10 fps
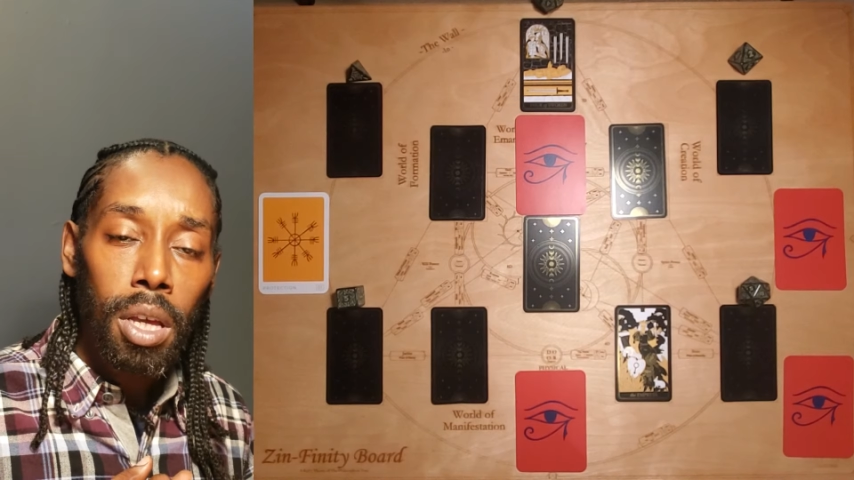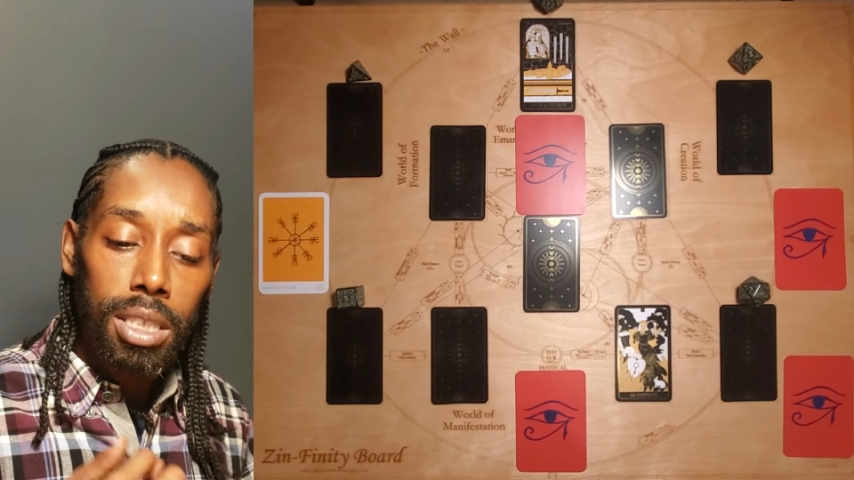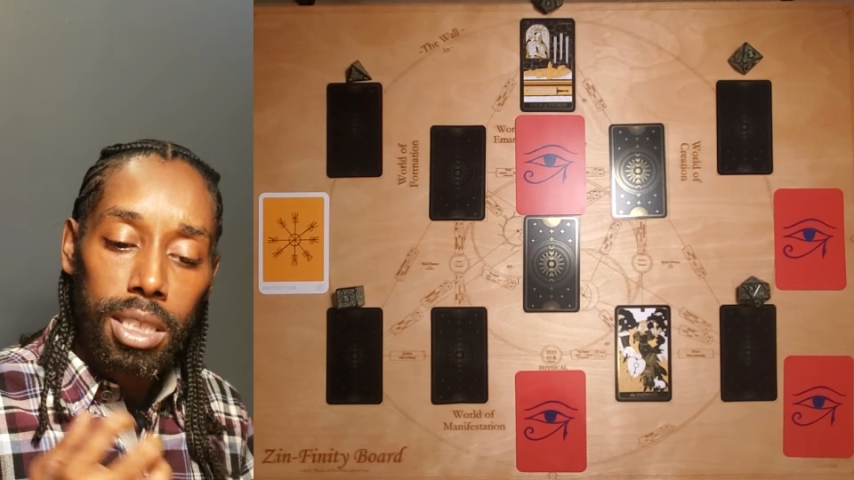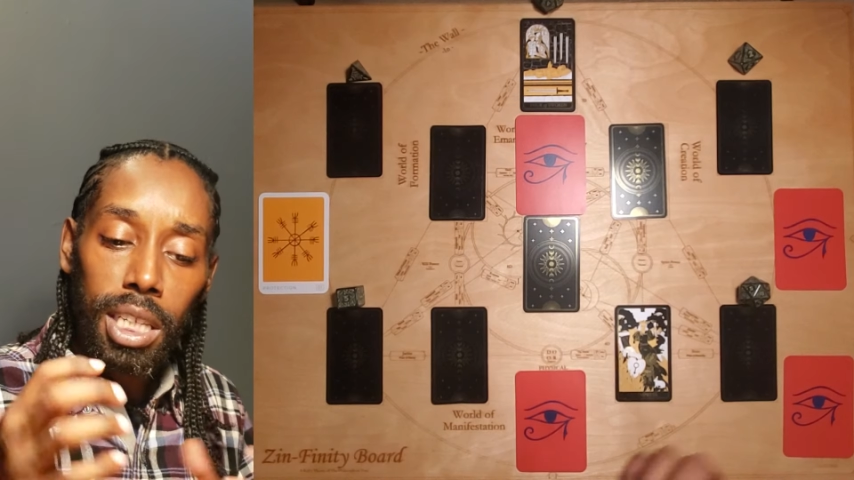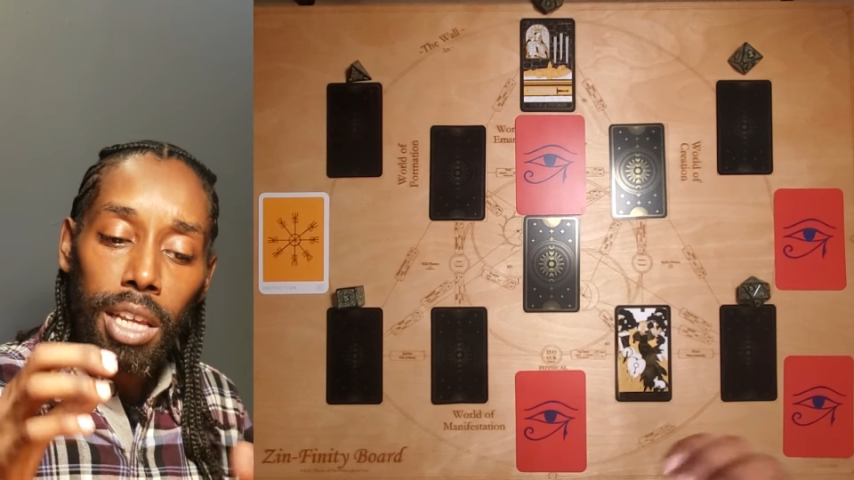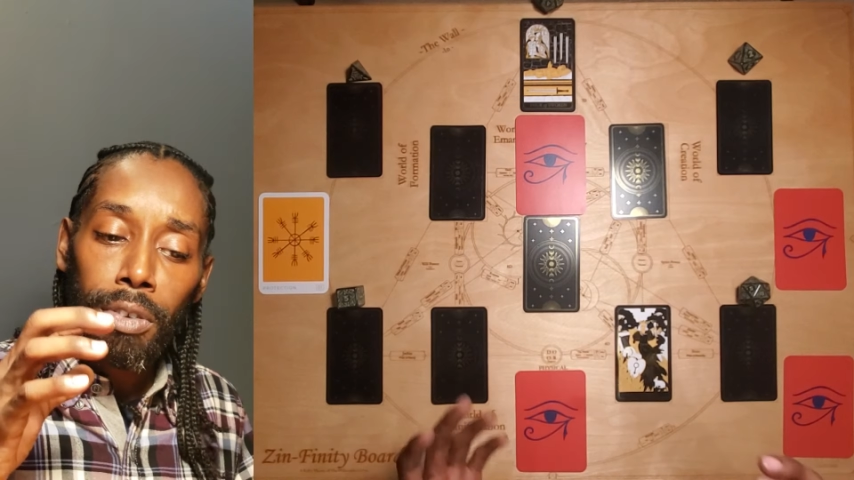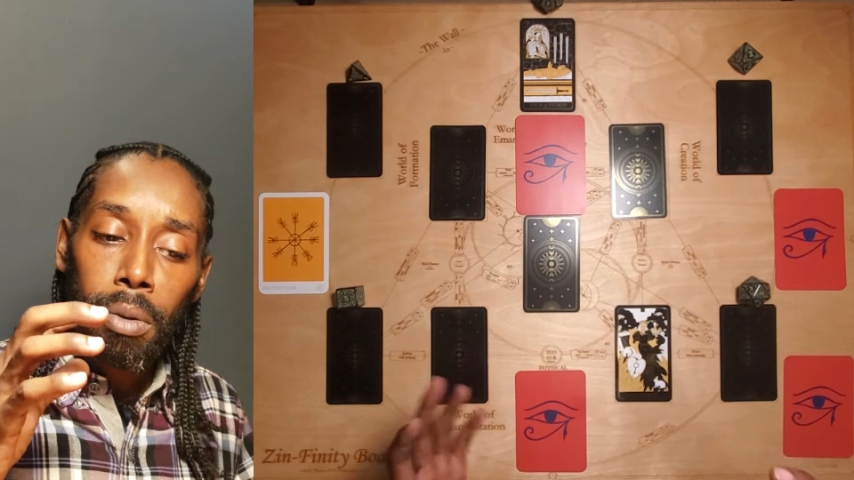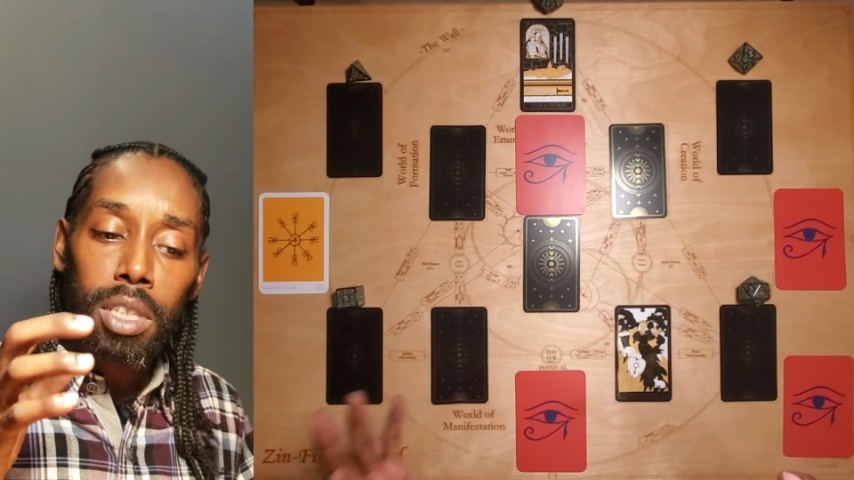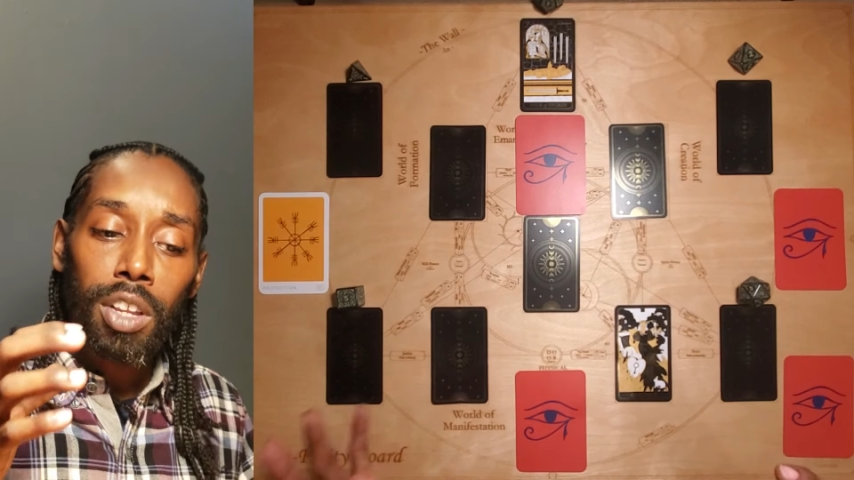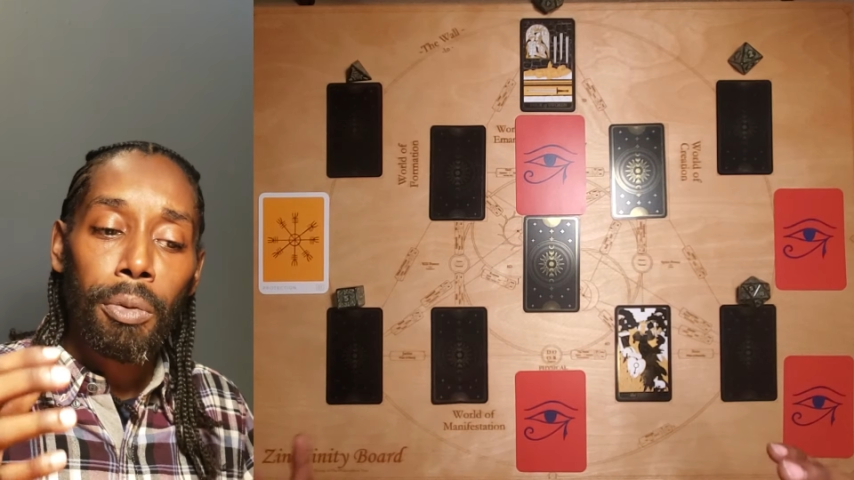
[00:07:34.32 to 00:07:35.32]
see it
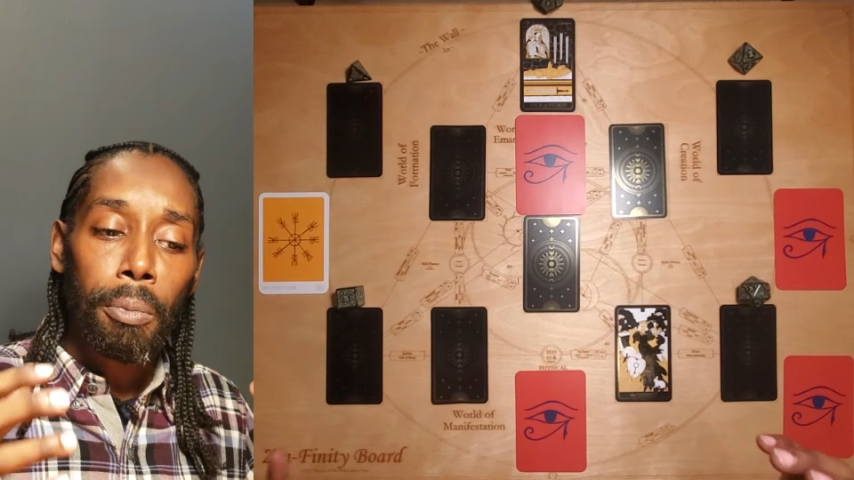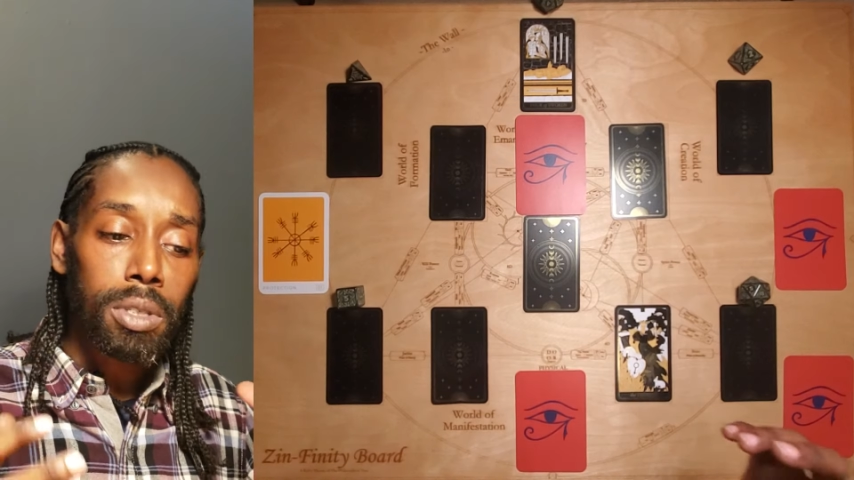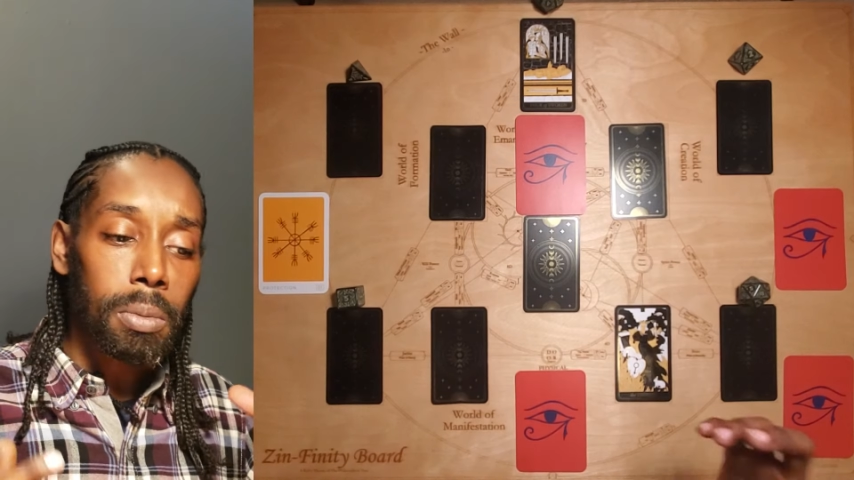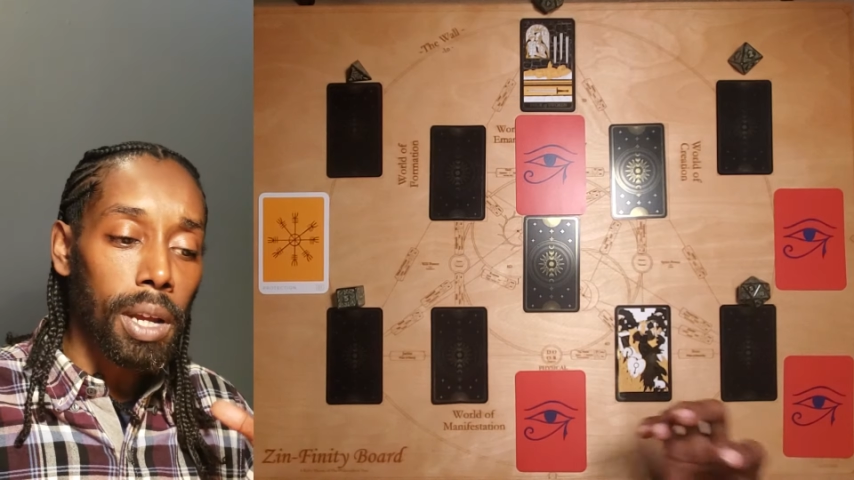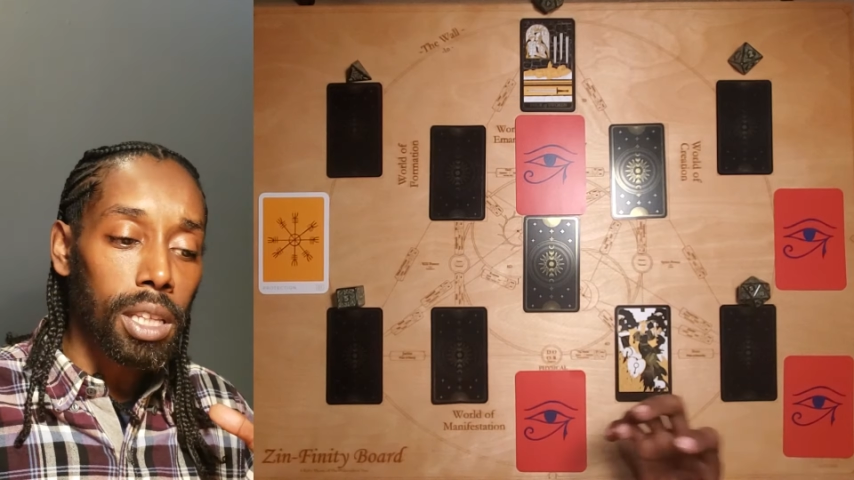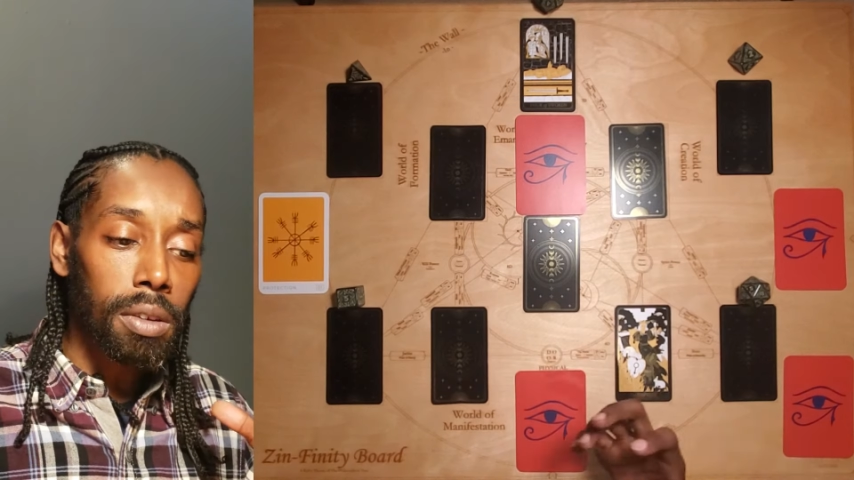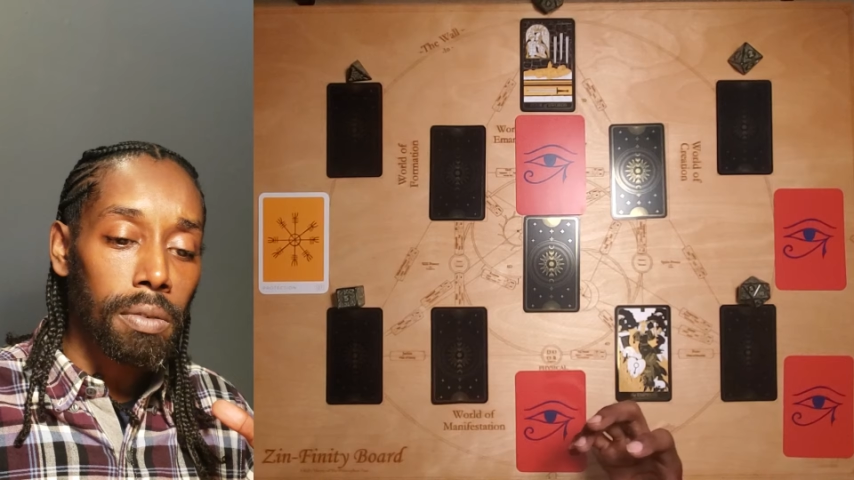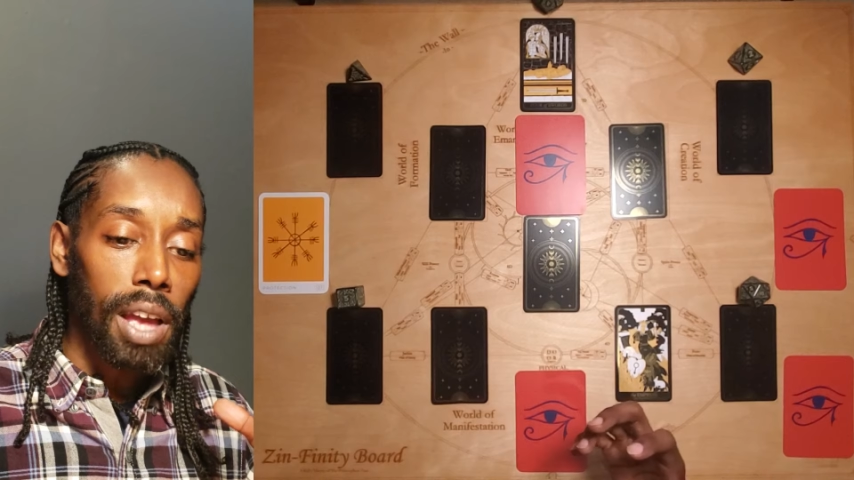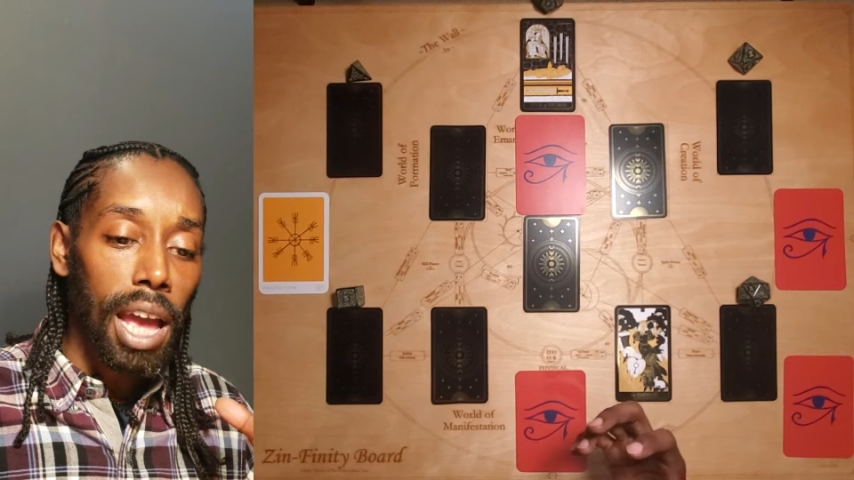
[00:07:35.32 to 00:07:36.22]
from a different perspective